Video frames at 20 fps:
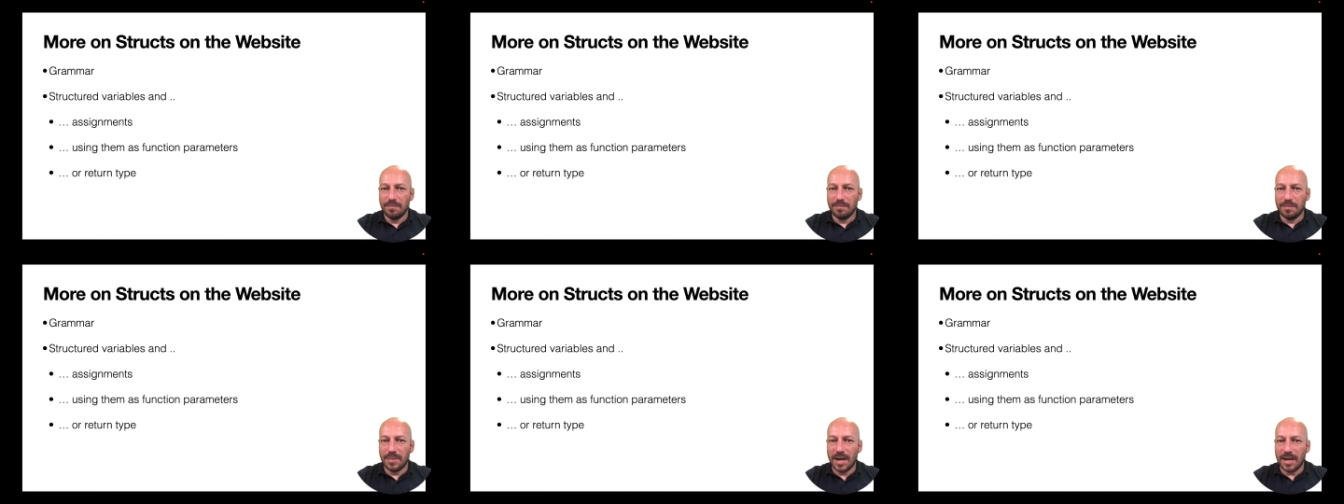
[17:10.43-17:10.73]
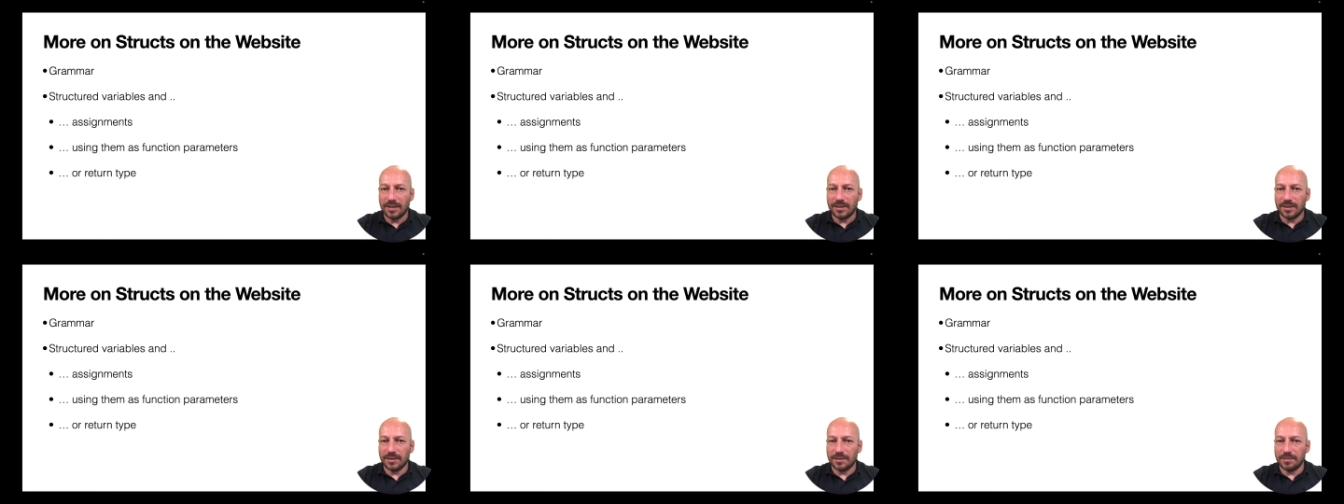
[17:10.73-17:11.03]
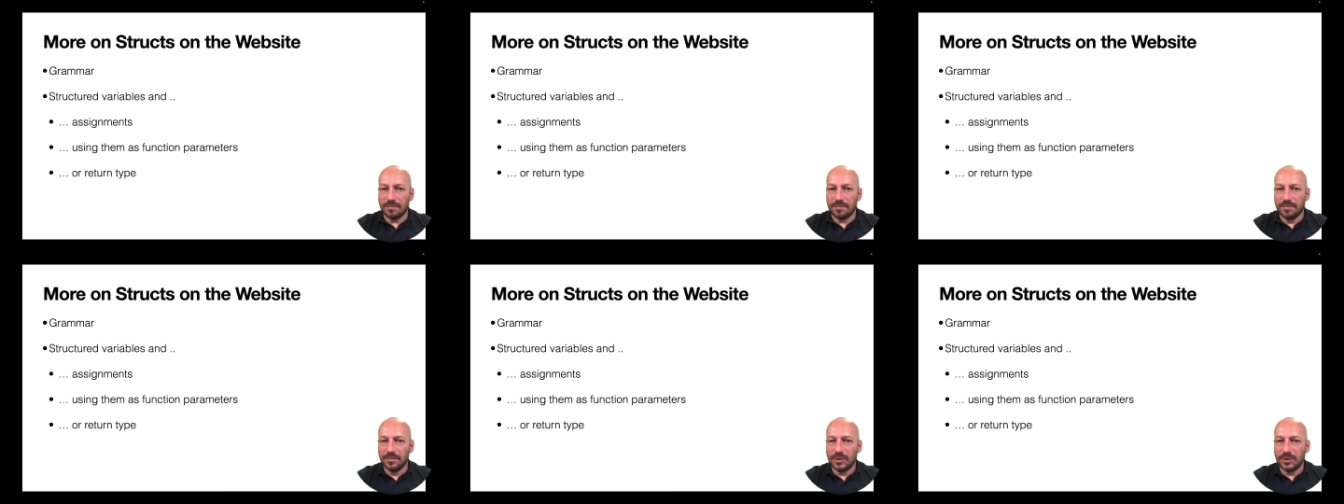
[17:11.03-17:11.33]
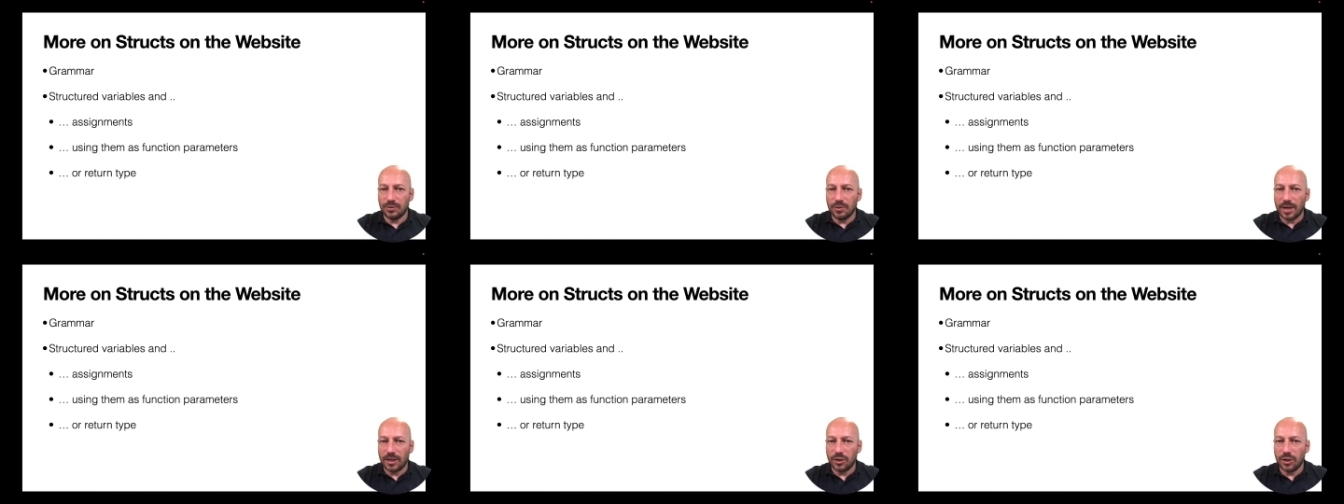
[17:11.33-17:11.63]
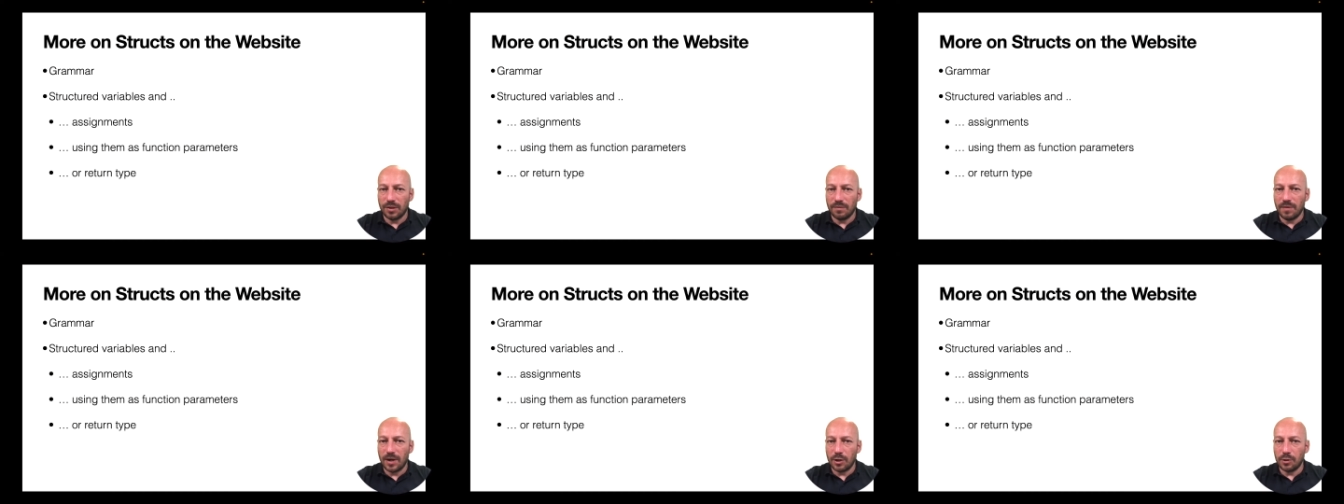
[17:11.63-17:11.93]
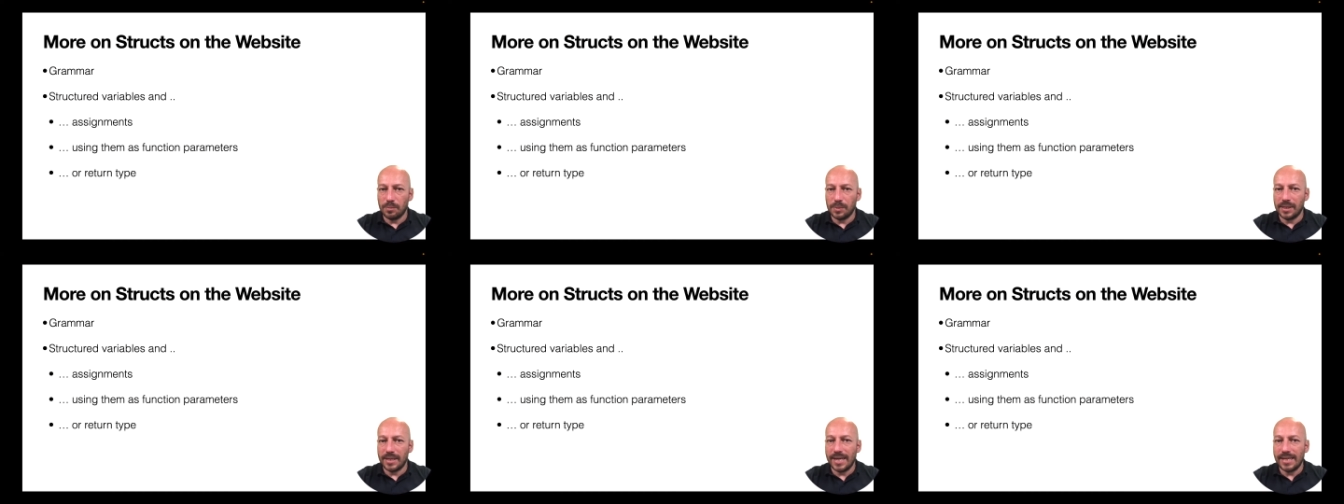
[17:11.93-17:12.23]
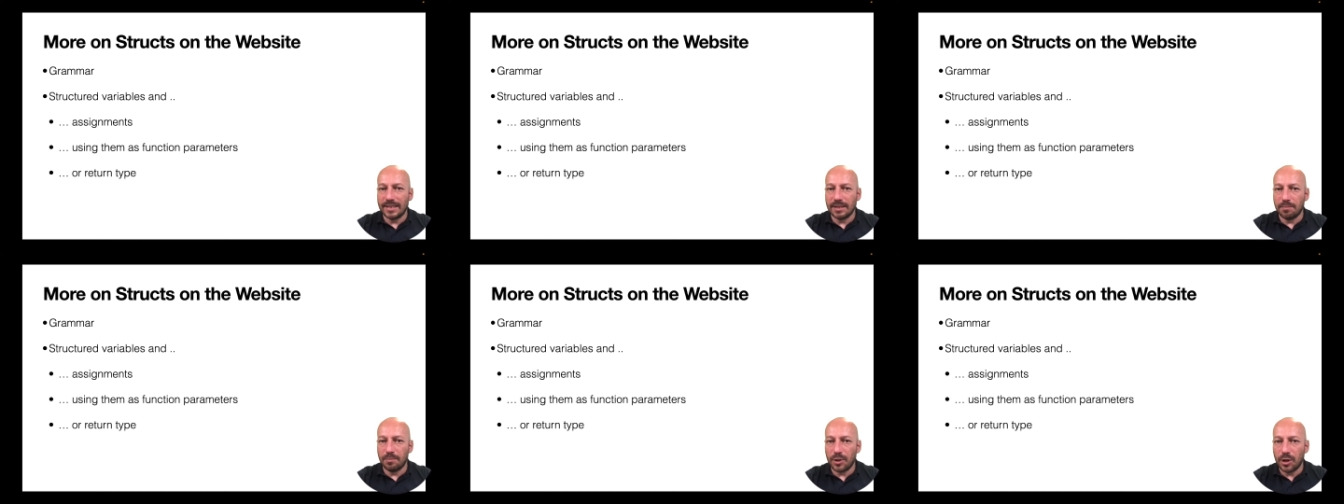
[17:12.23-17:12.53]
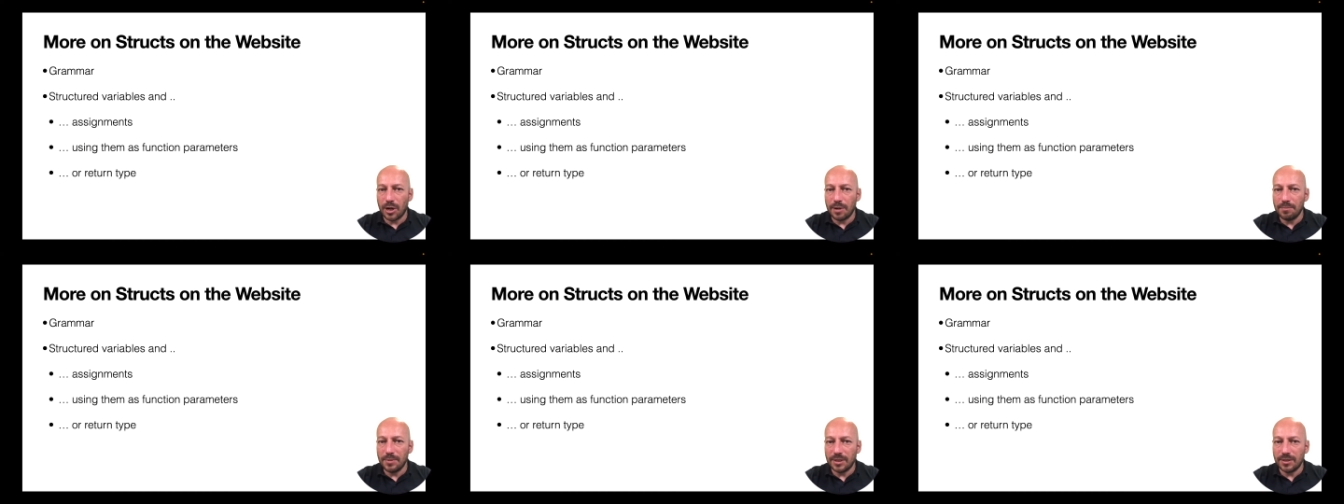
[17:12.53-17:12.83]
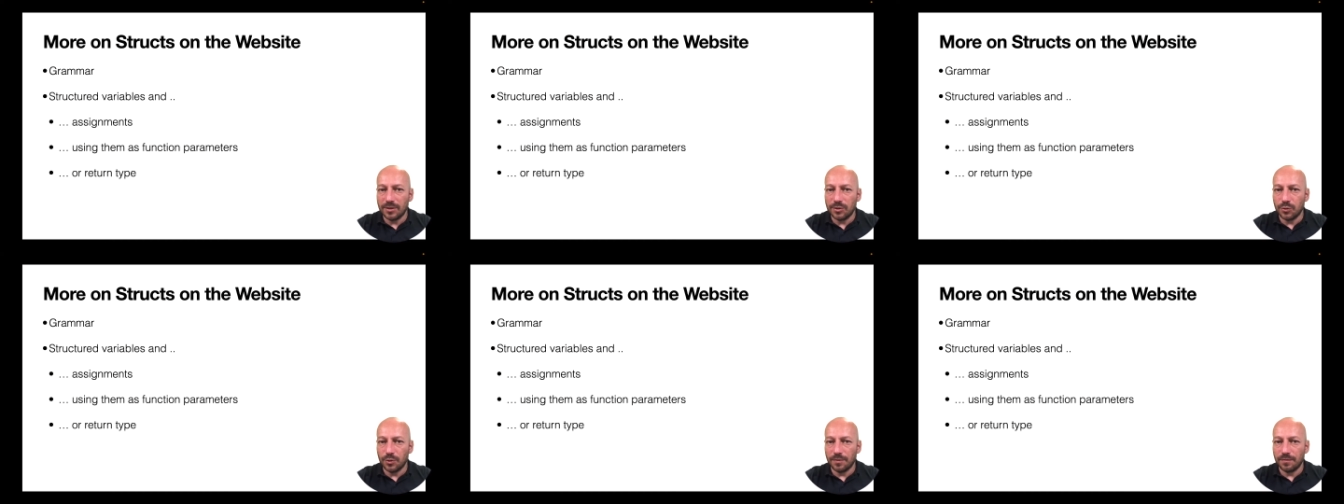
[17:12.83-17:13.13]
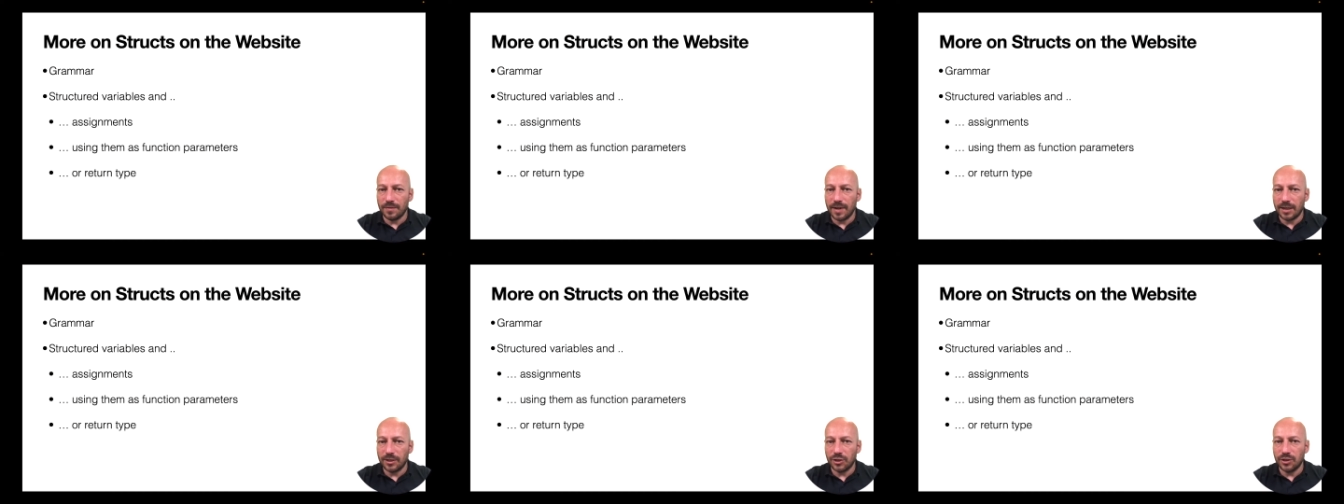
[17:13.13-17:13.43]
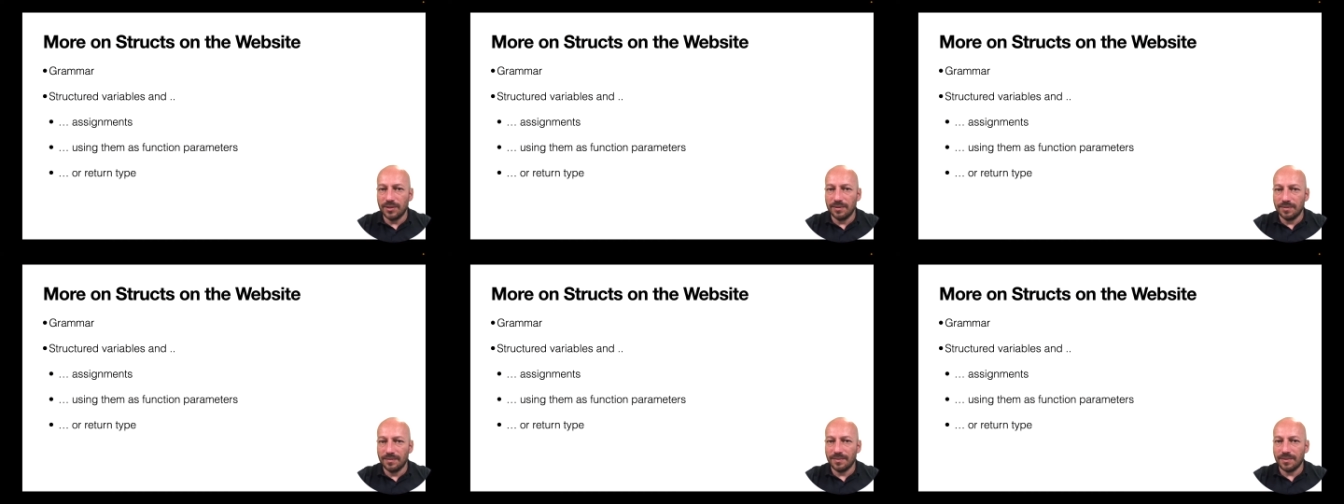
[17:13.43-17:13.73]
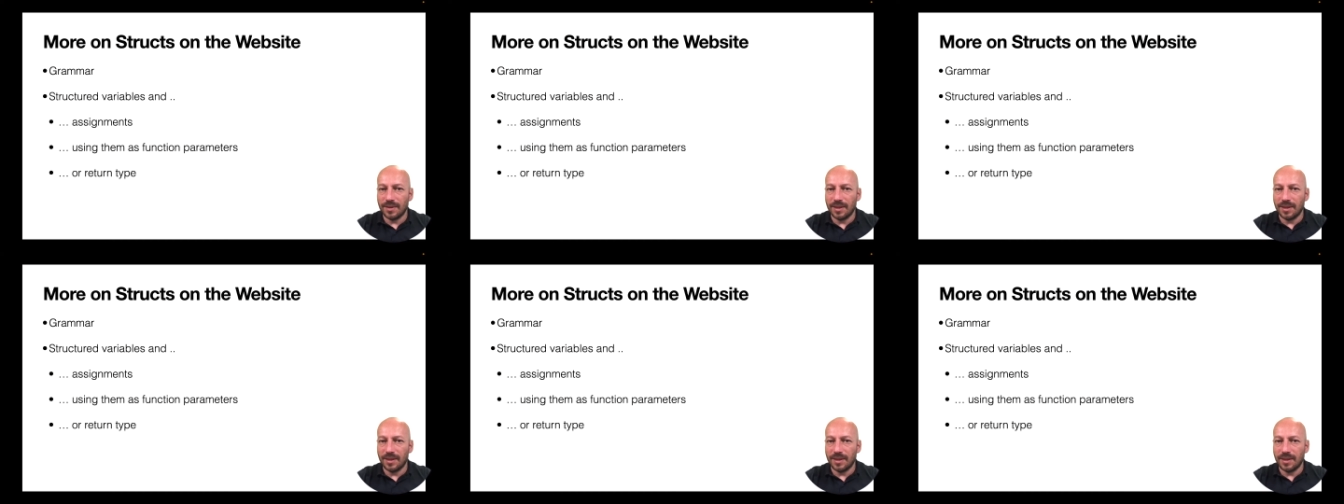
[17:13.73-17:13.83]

pass a structured variable as a parameter to a function,